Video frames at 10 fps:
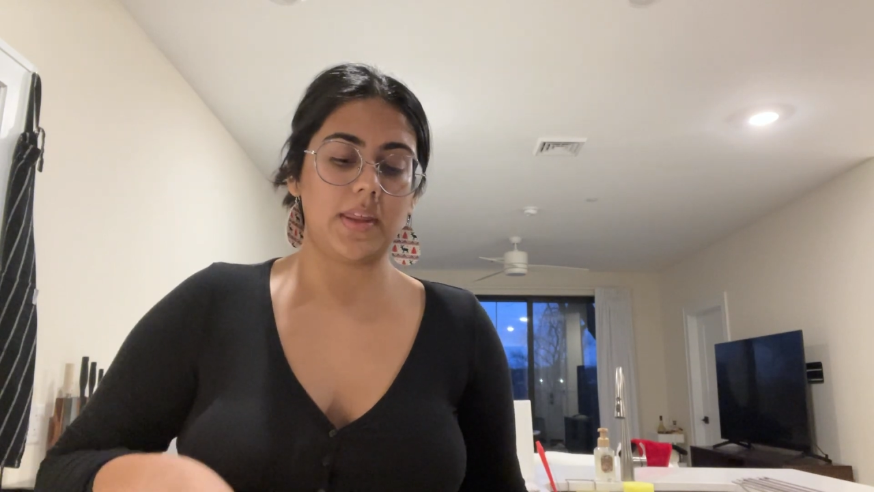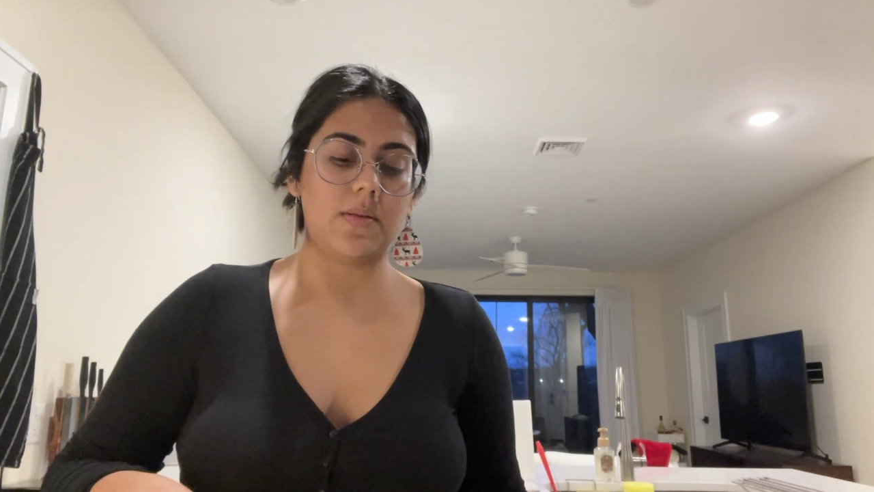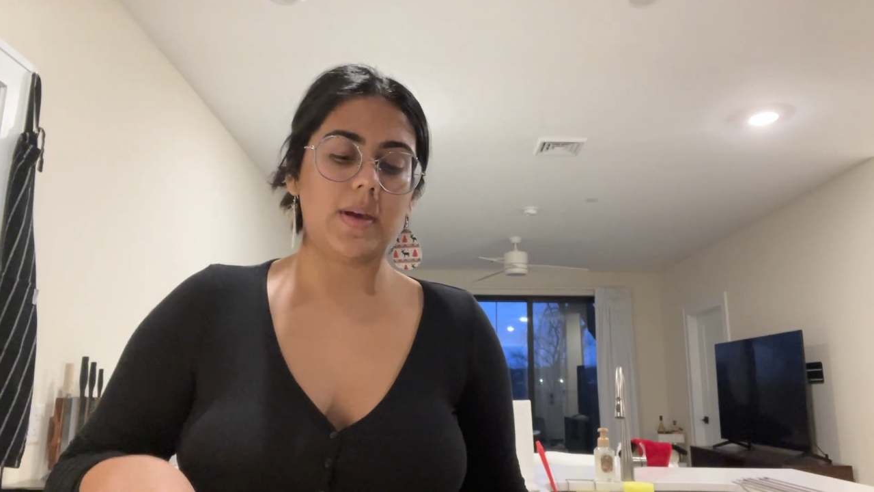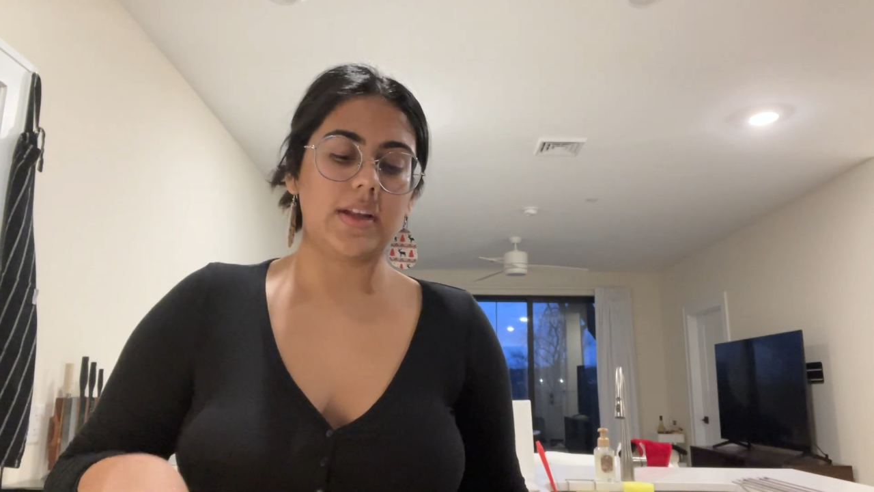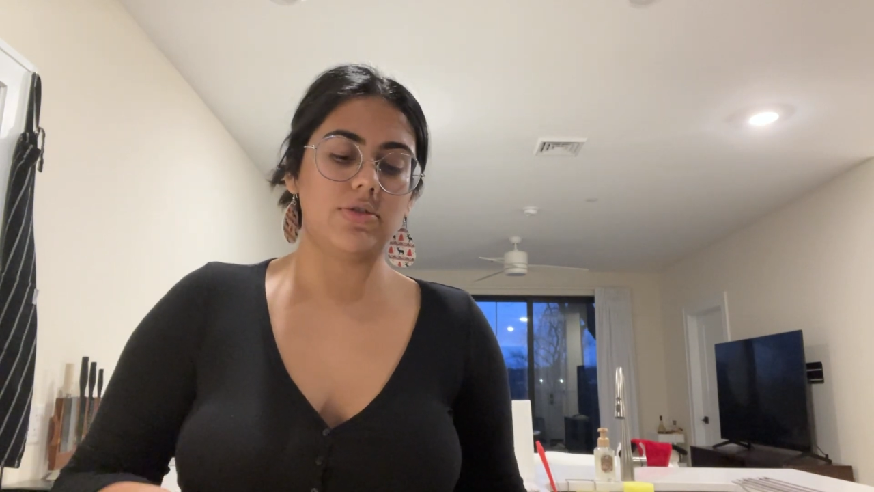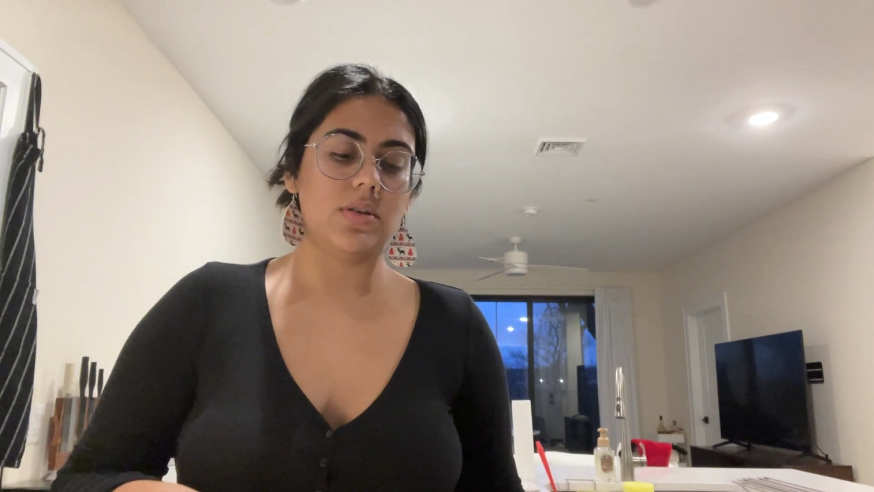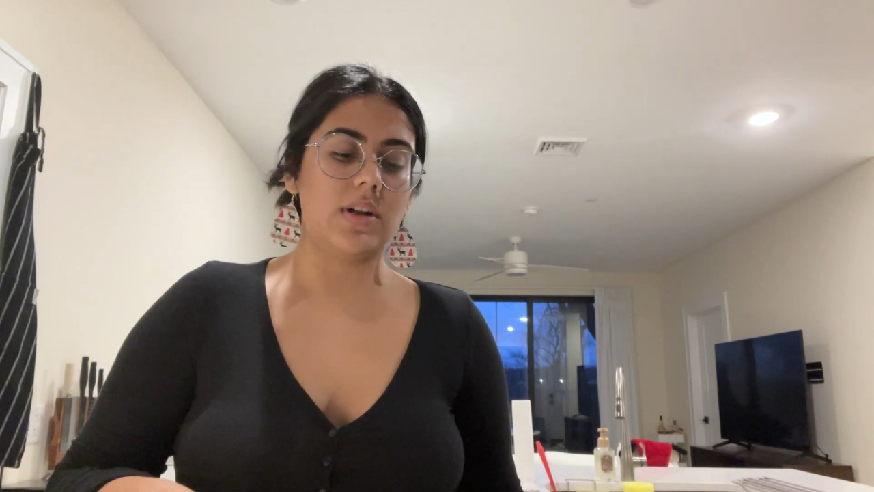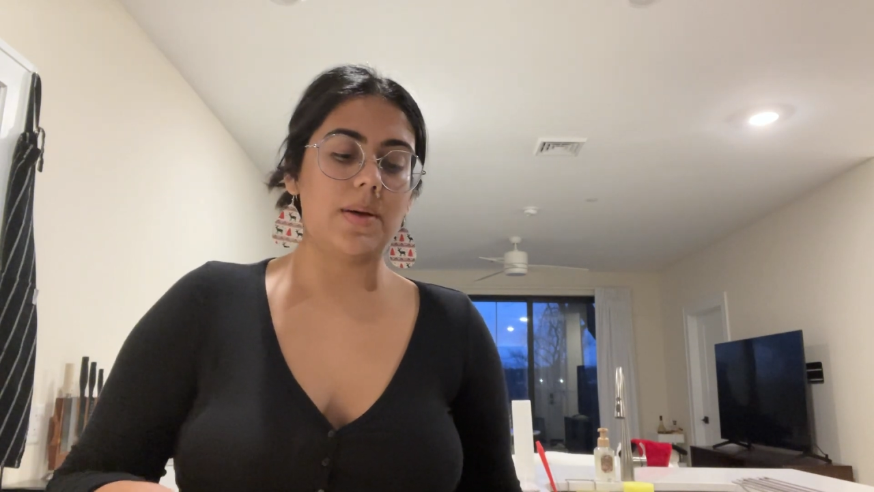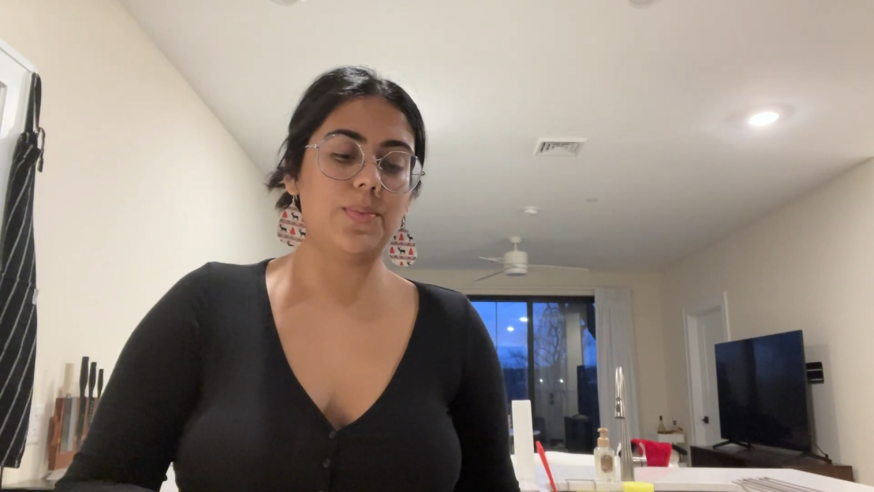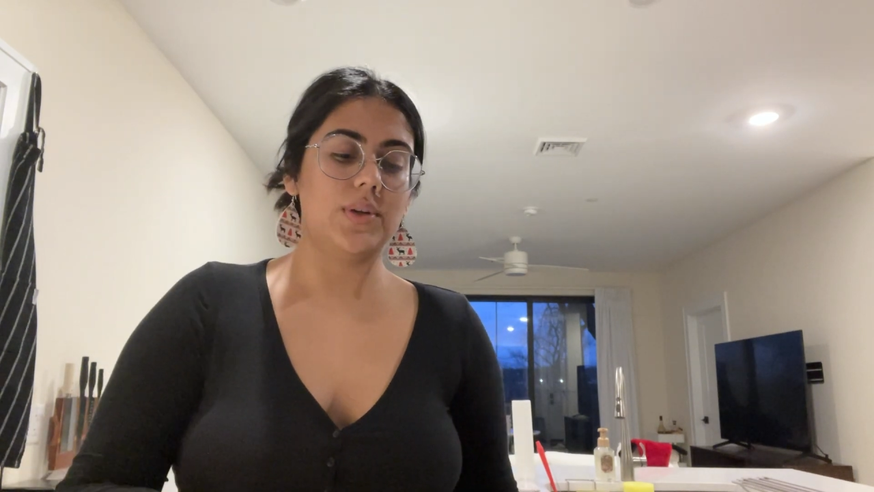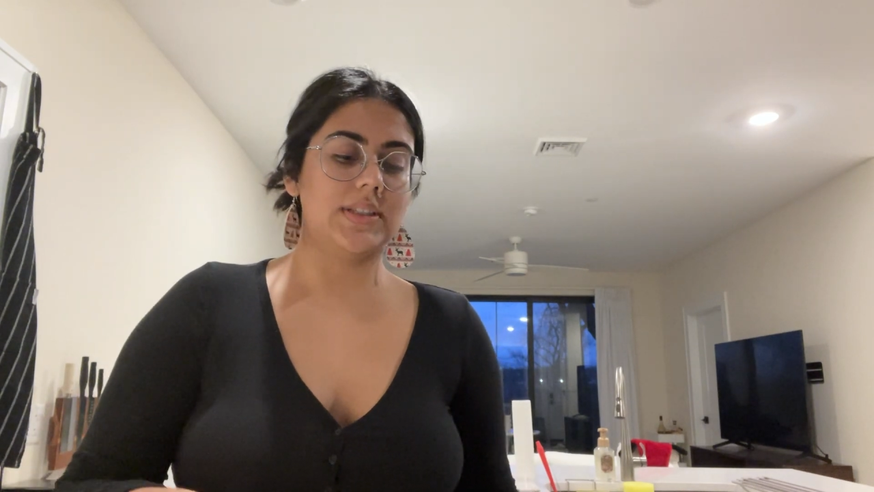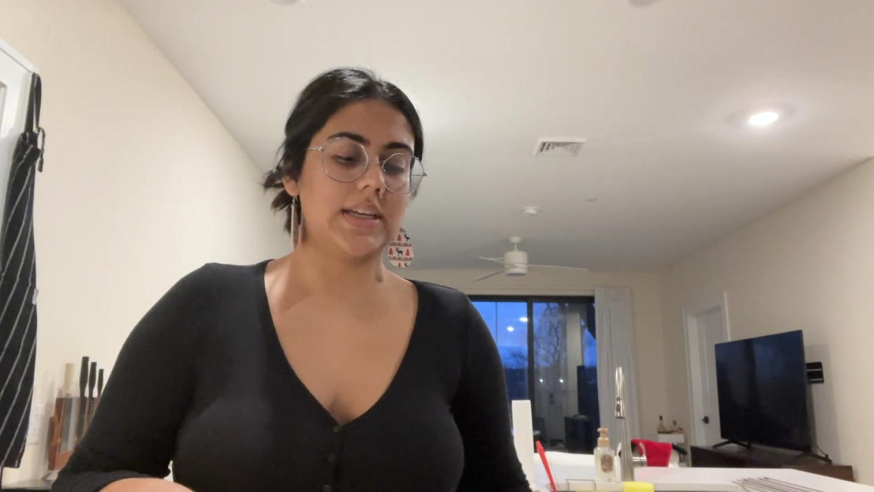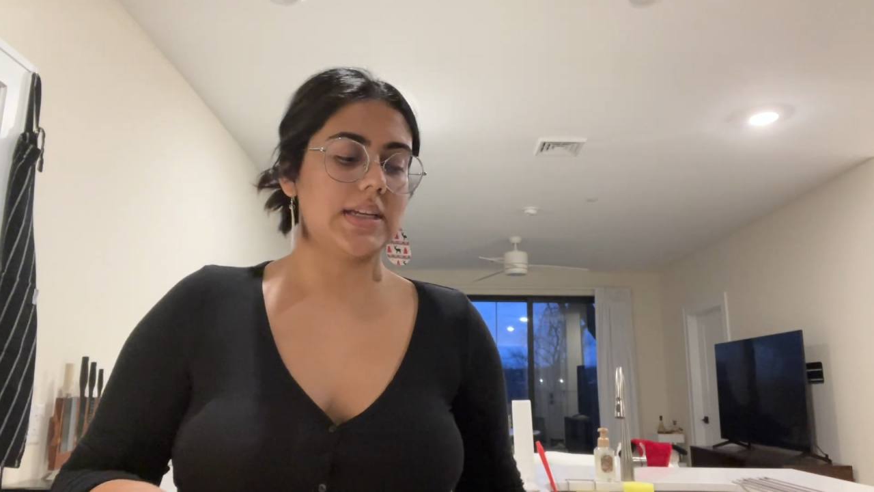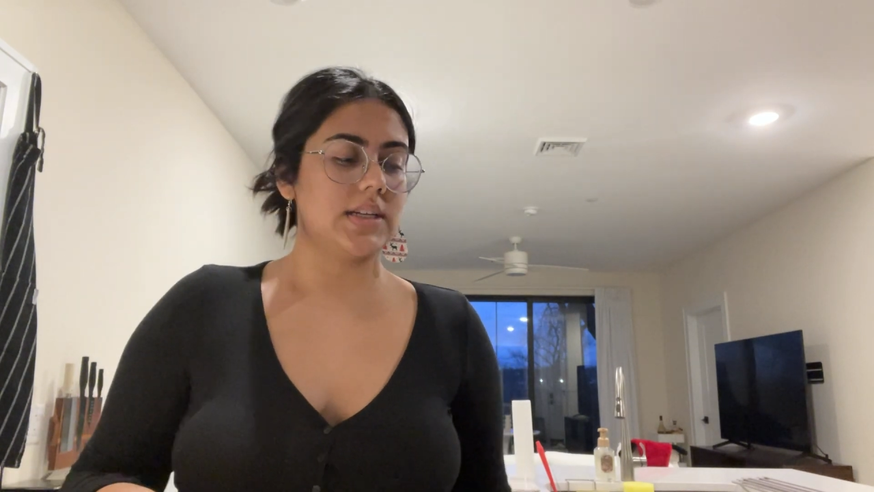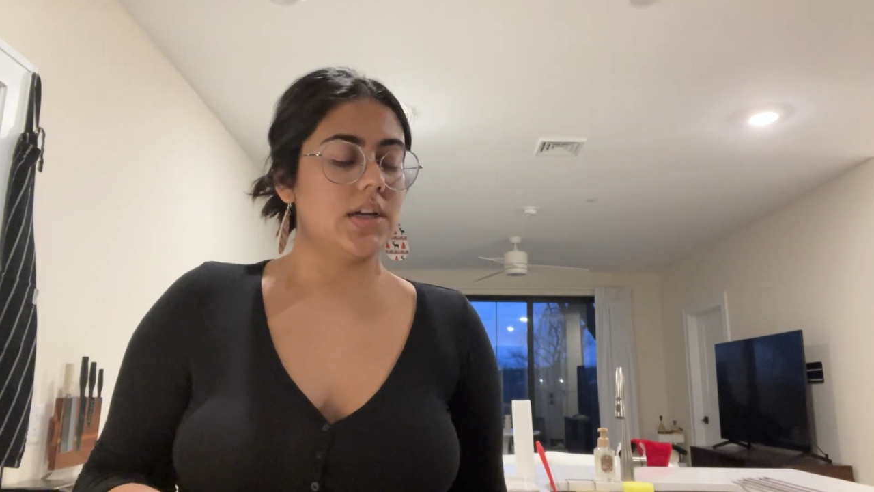the way it showed up was
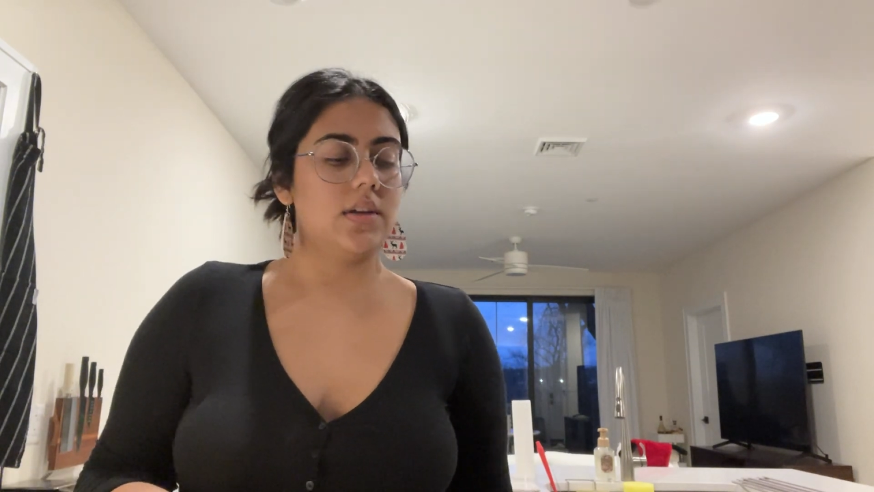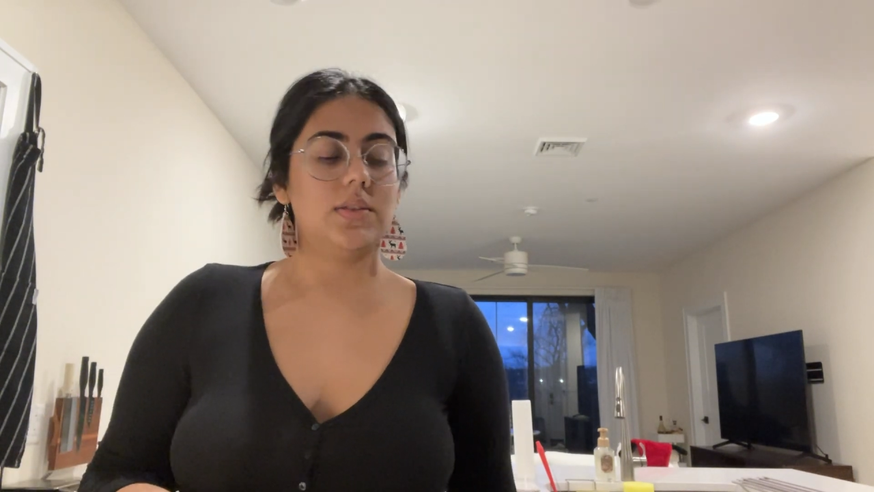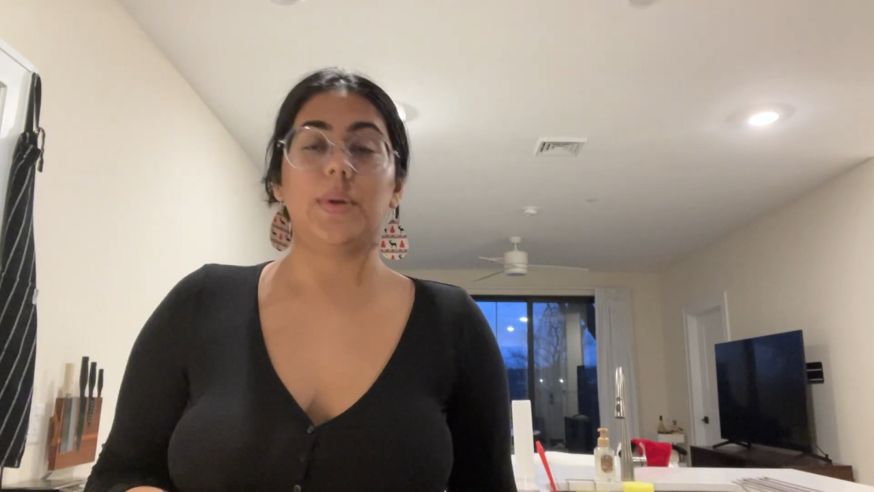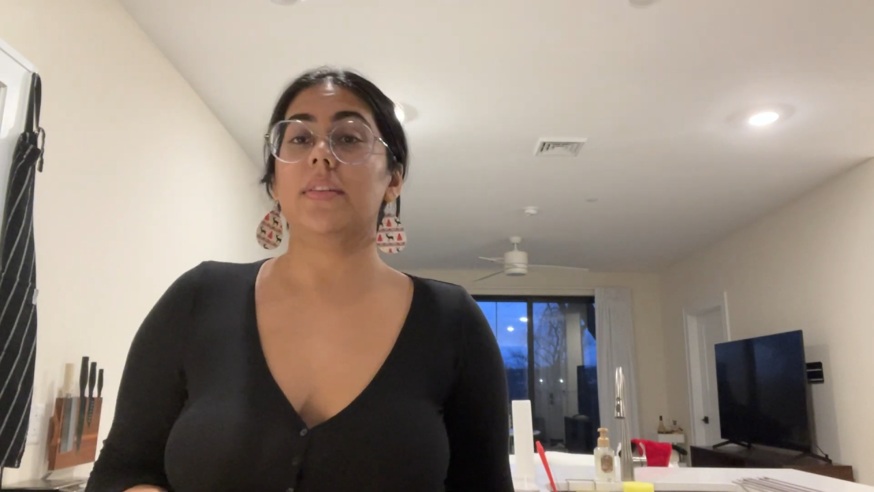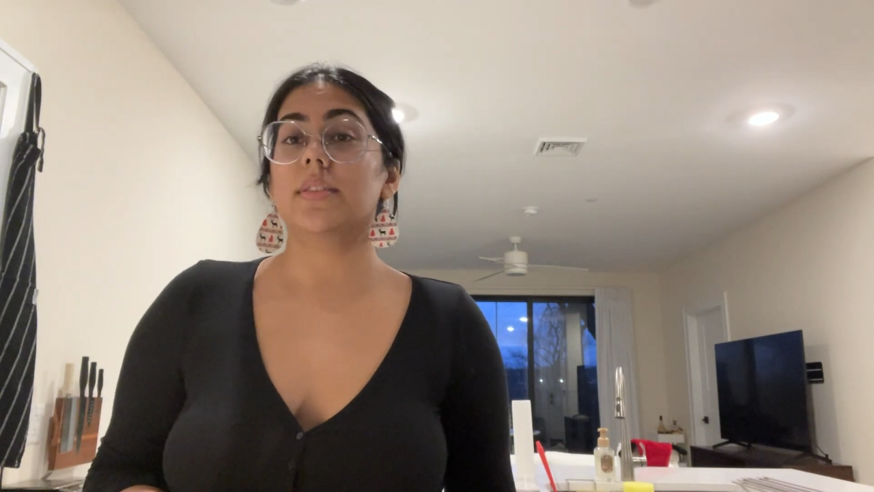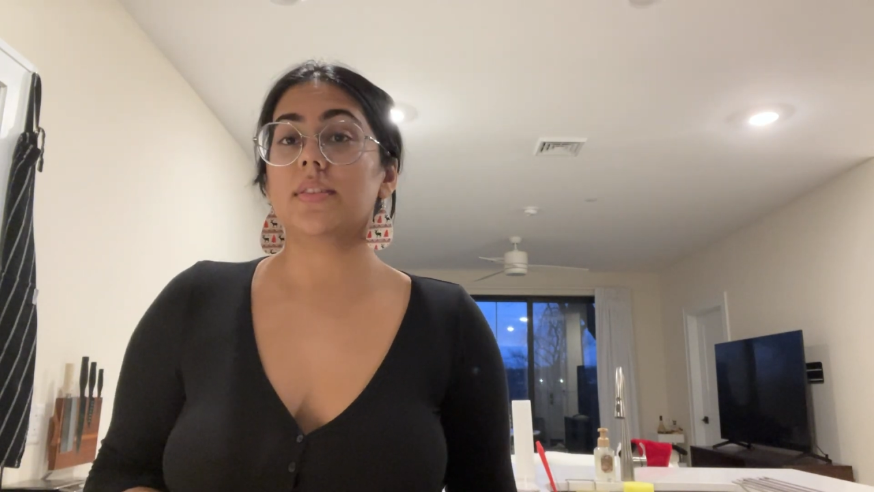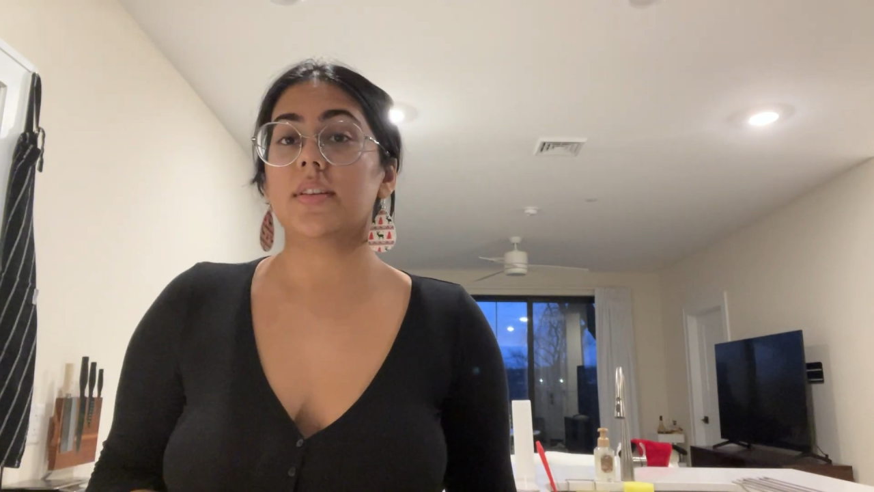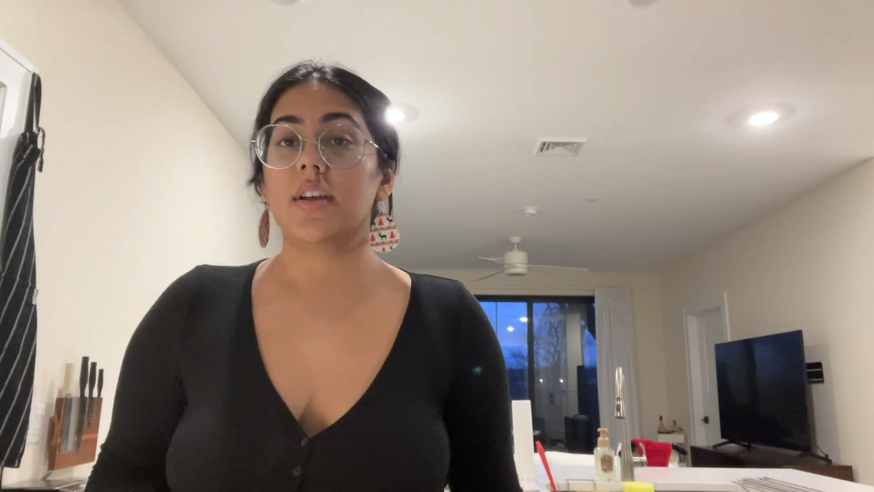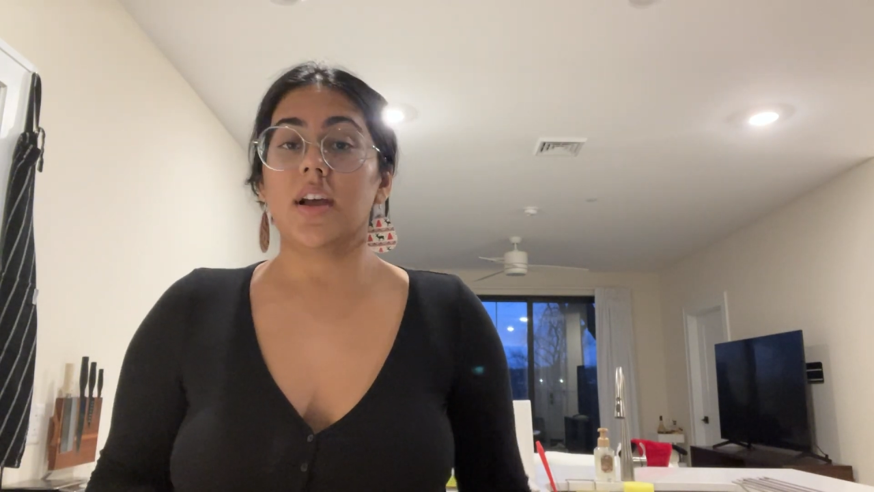in sweets.